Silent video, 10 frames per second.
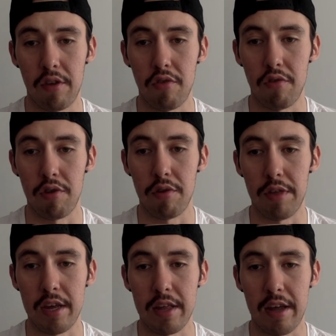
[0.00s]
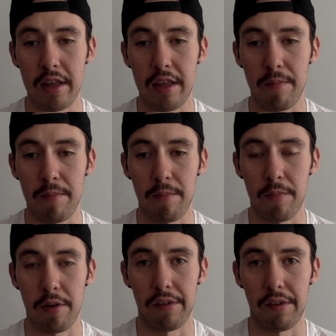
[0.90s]
do you think that the
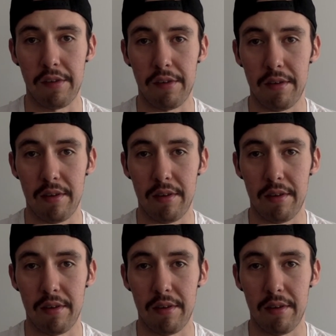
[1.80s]
persons